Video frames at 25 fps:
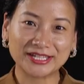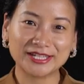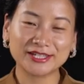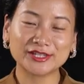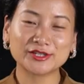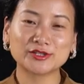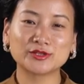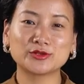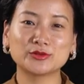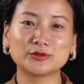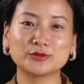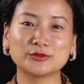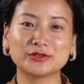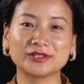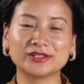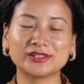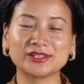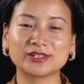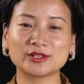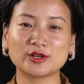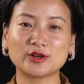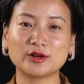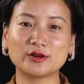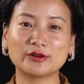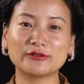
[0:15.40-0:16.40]
dear
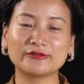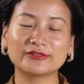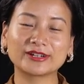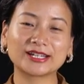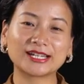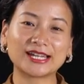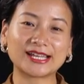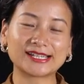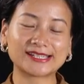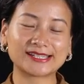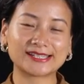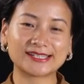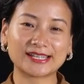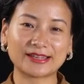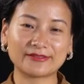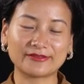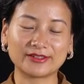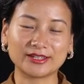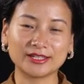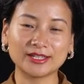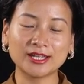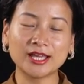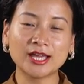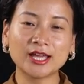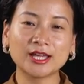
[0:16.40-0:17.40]
students of Class
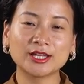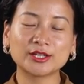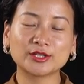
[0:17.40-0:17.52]
7,